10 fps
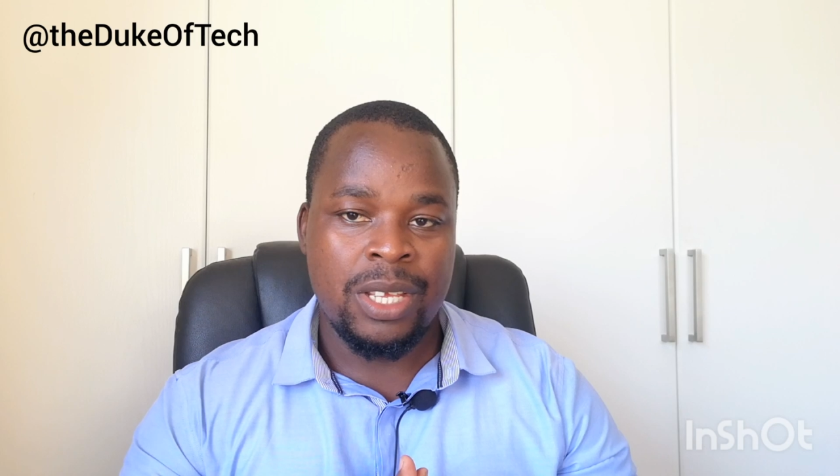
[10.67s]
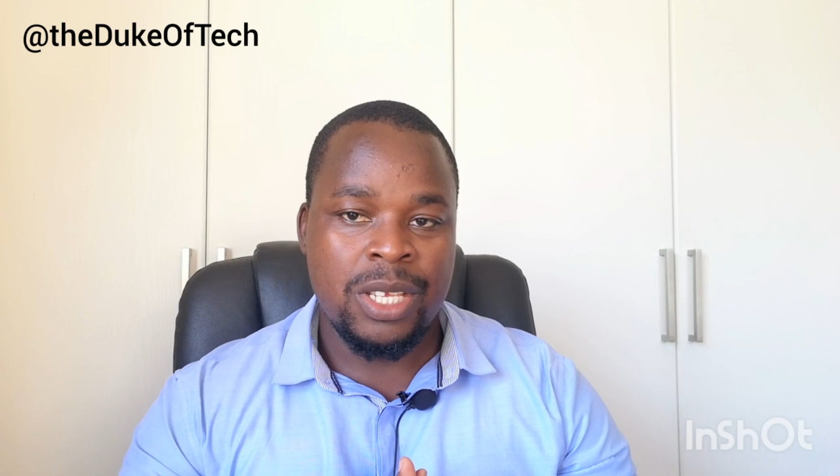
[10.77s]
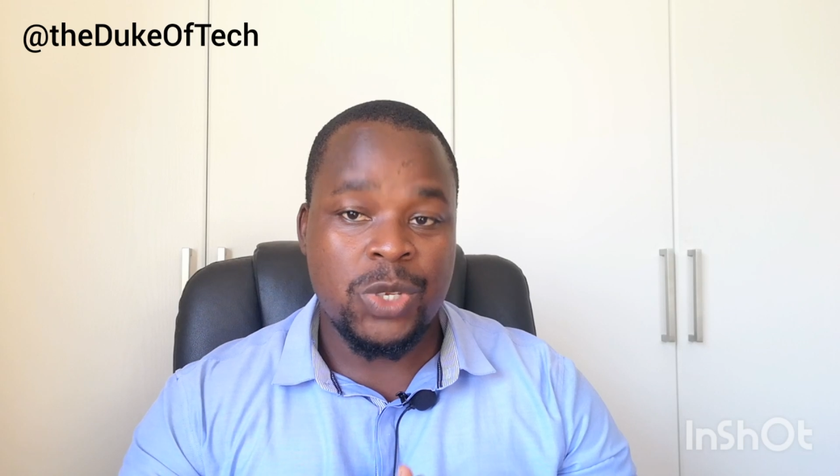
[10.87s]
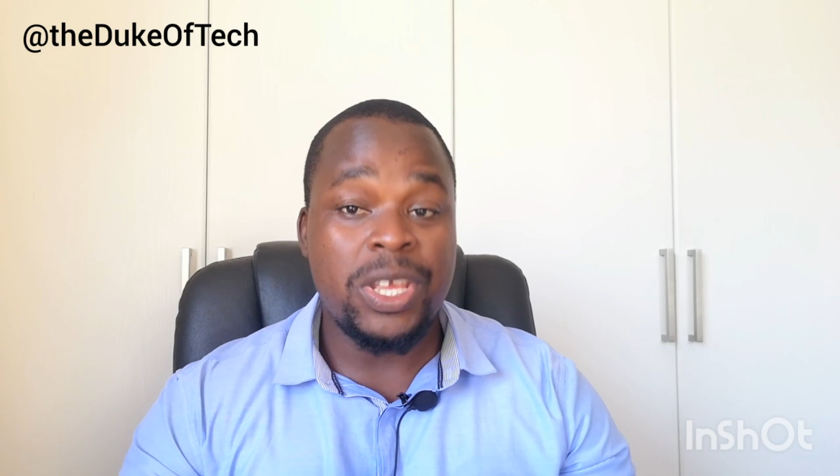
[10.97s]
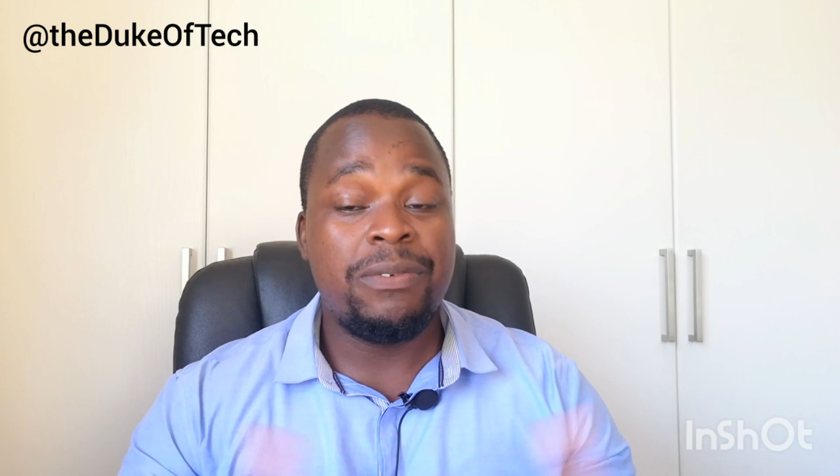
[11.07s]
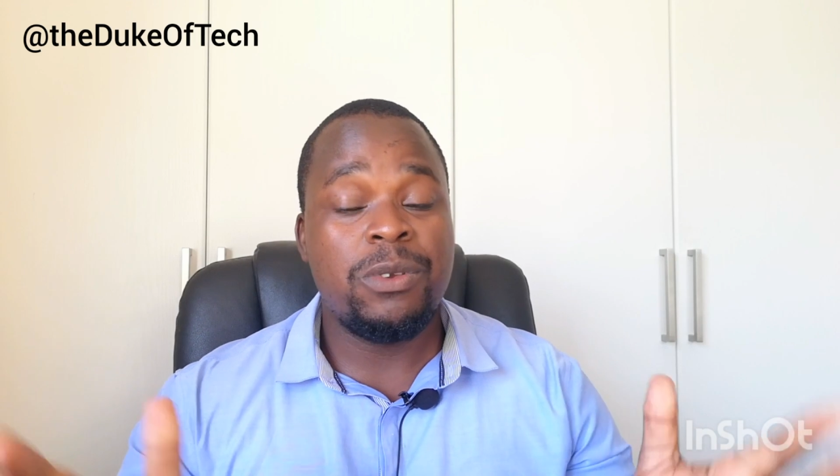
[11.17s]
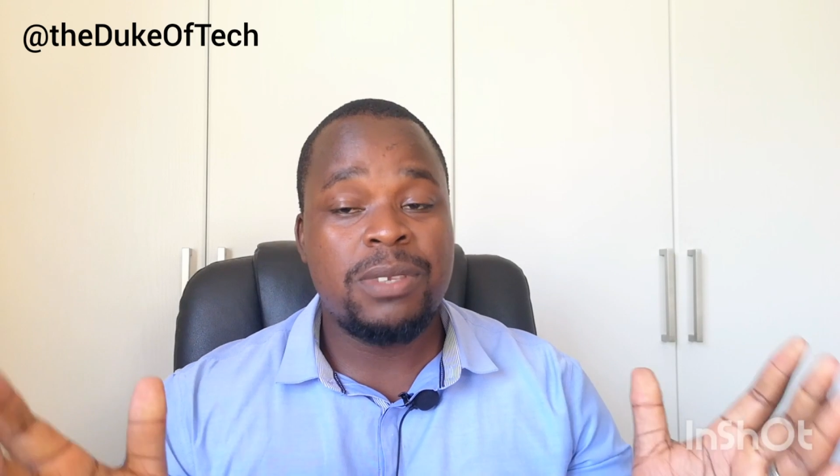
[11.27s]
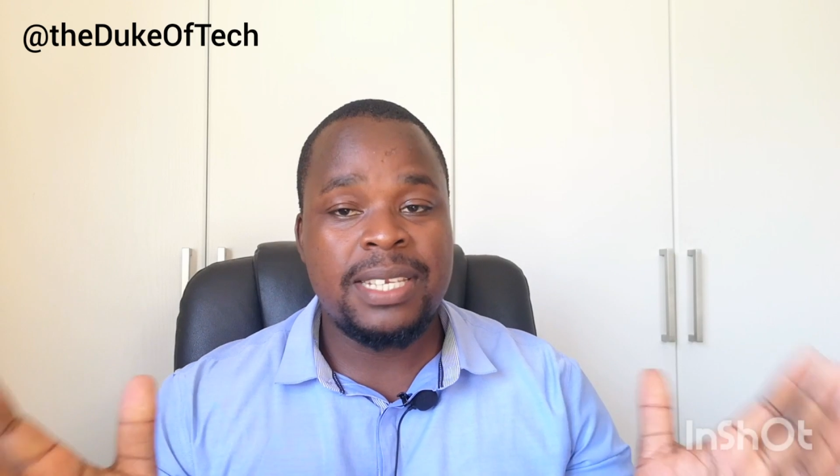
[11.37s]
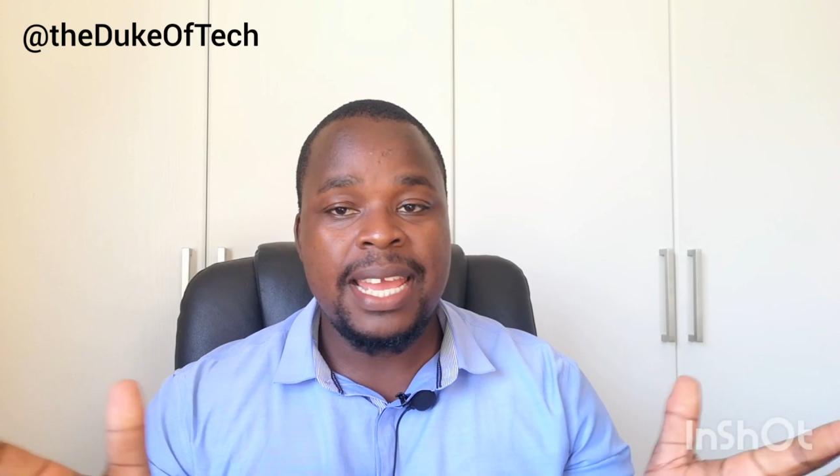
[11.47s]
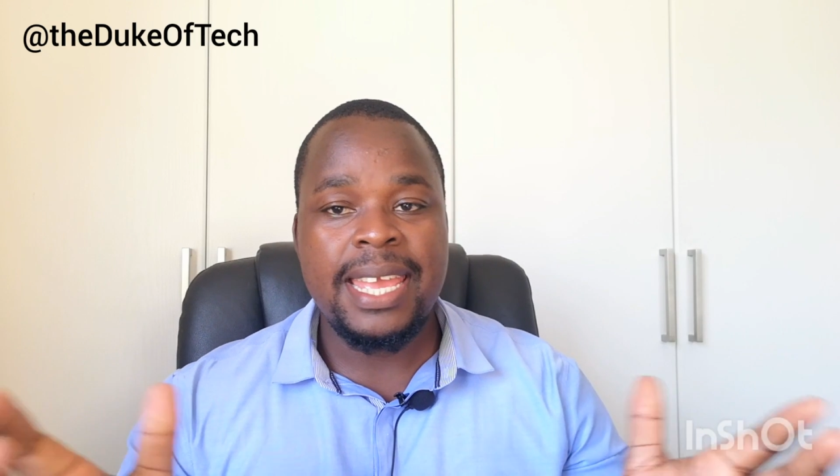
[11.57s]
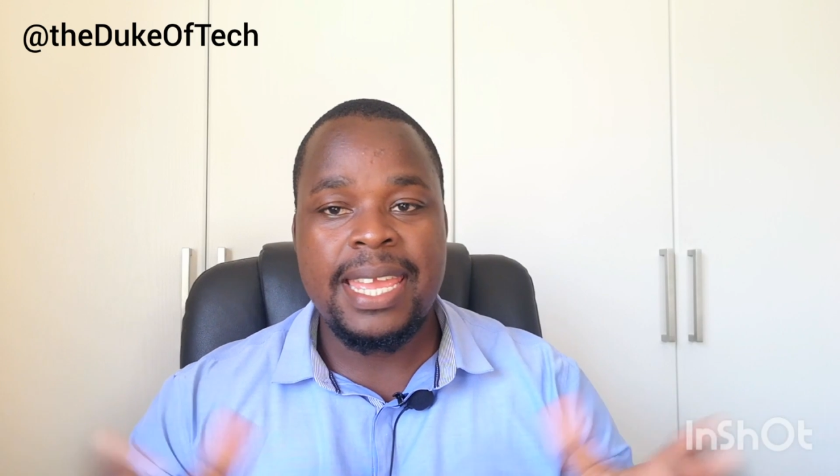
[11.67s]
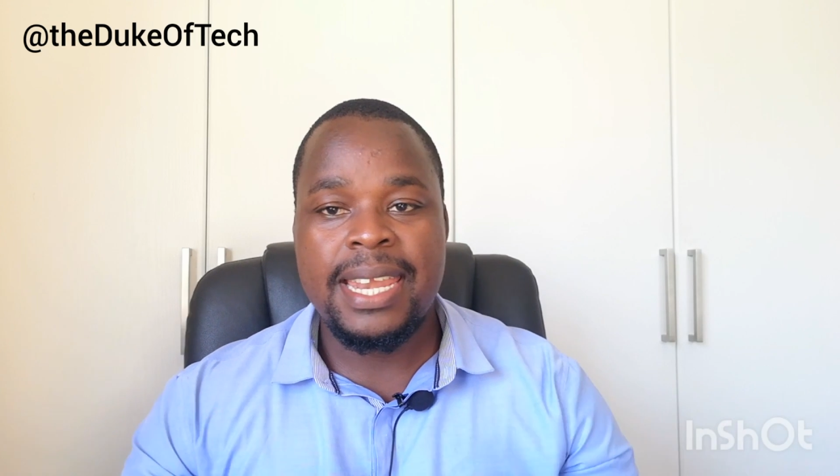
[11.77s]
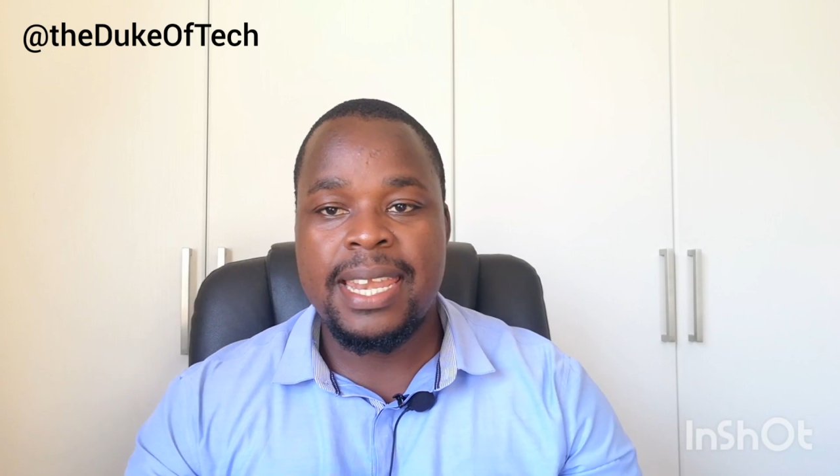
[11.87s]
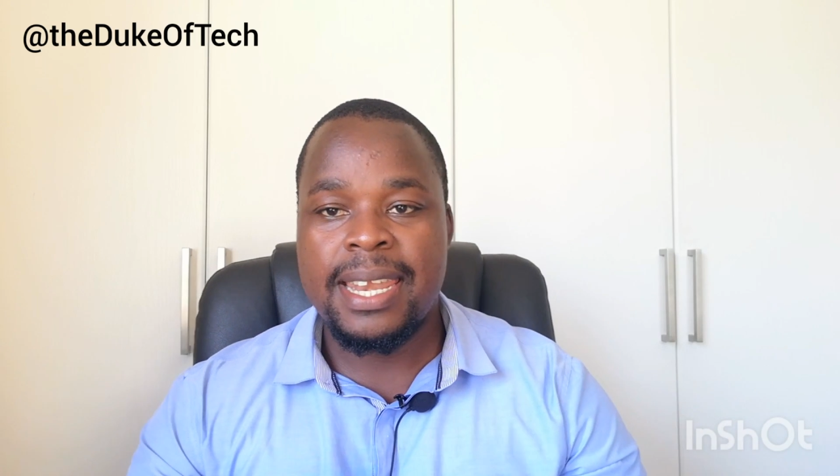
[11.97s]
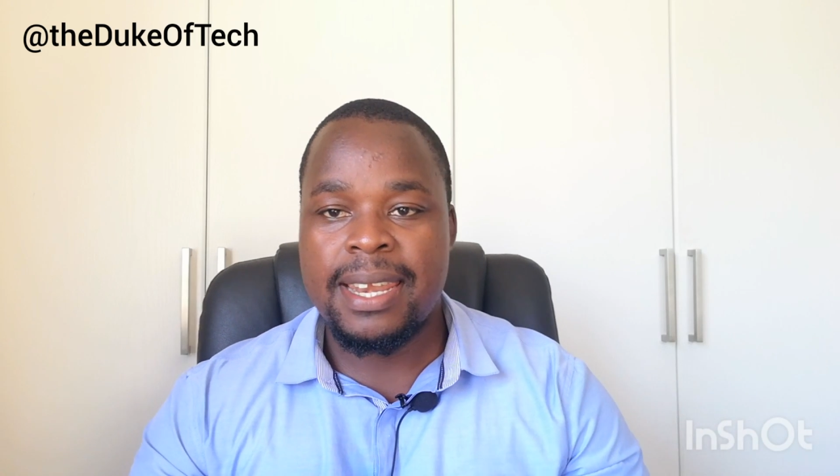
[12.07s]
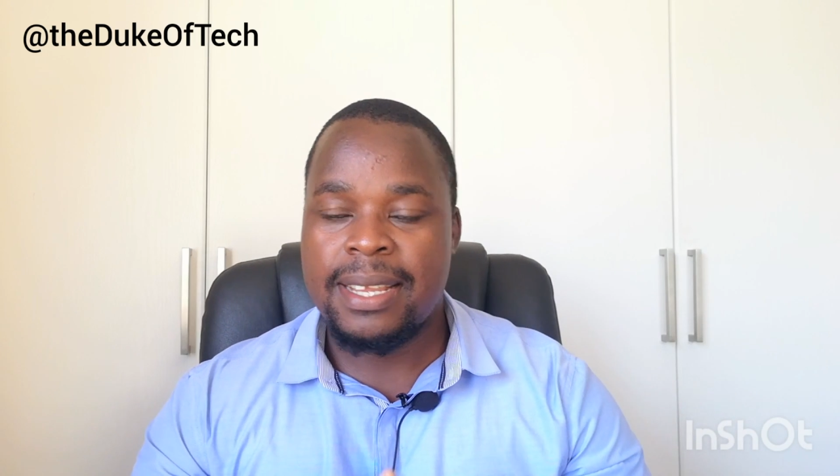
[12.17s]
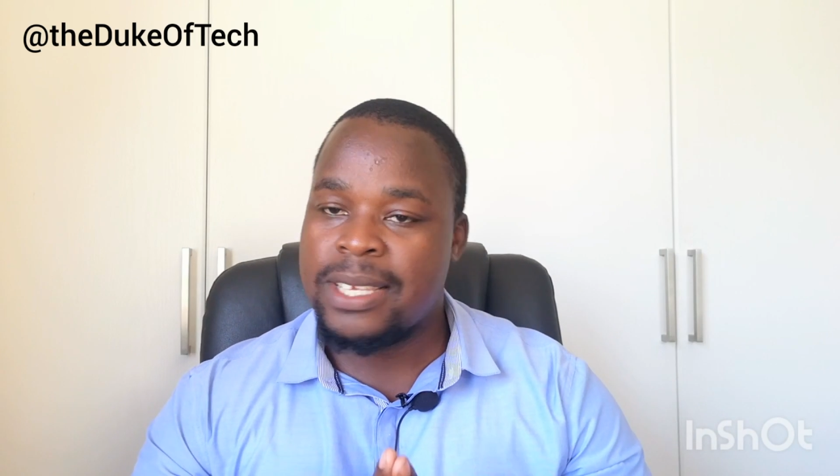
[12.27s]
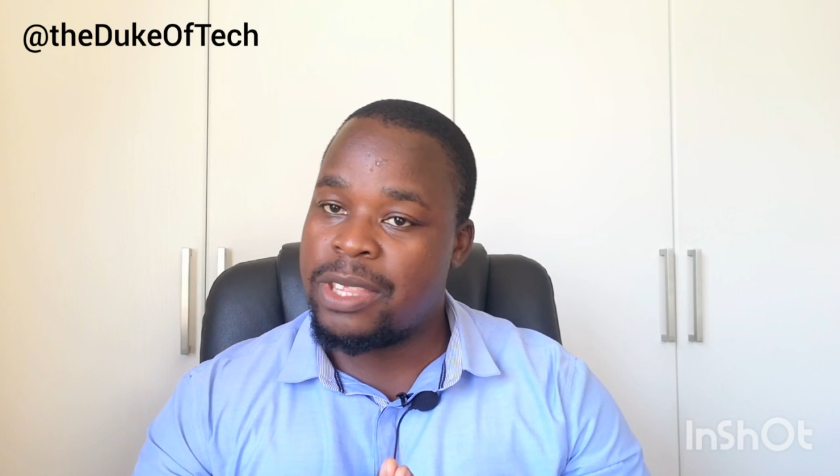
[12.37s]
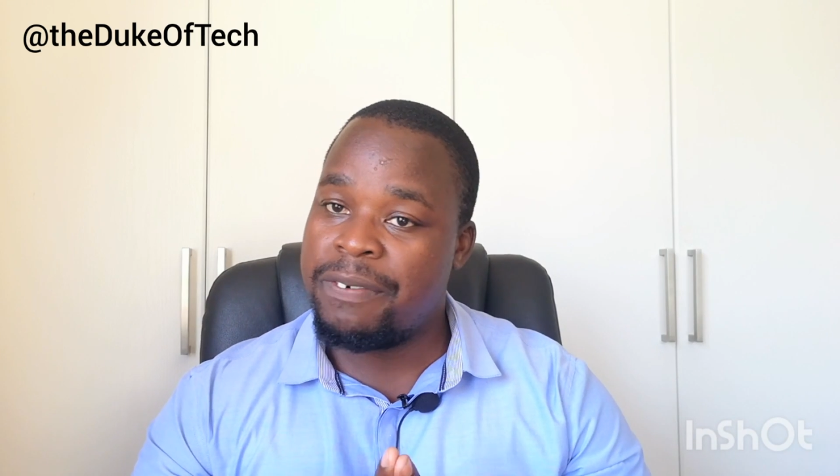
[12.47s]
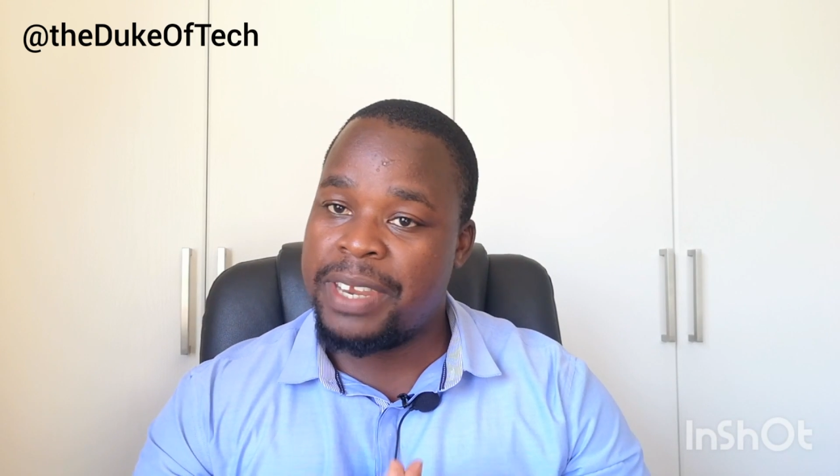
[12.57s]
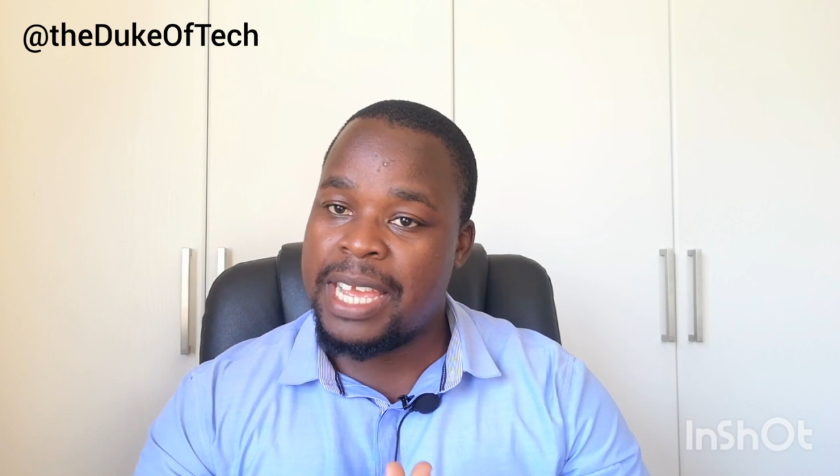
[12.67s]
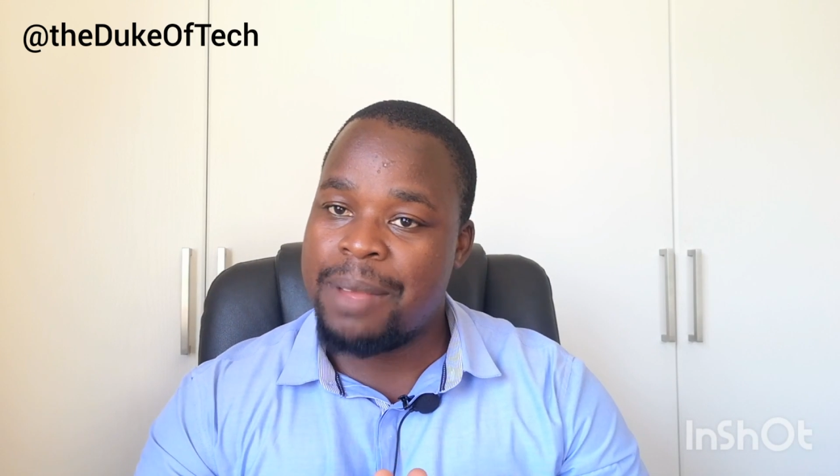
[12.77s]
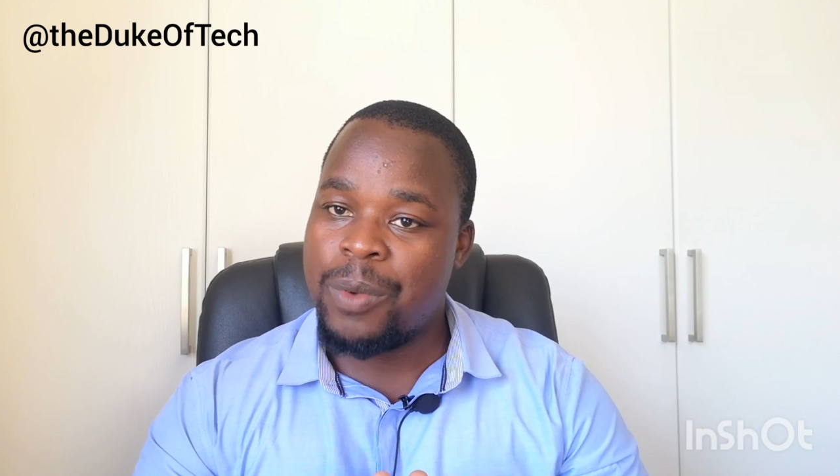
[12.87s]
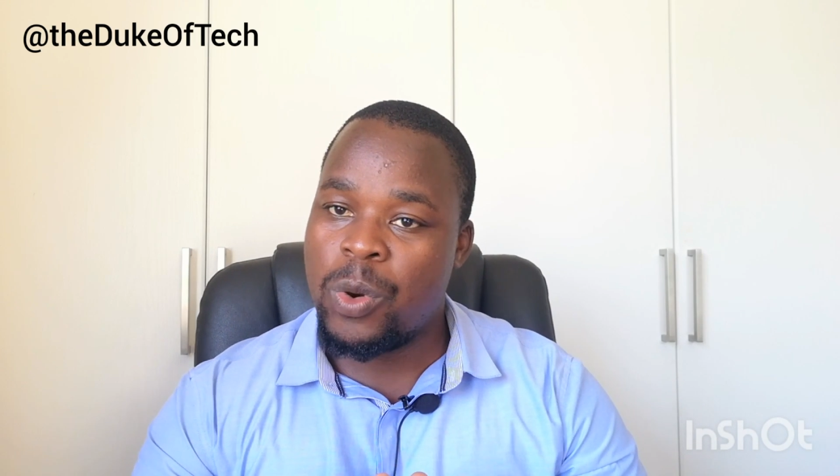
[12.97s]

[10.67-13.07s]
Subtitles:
So if you stay in South Africa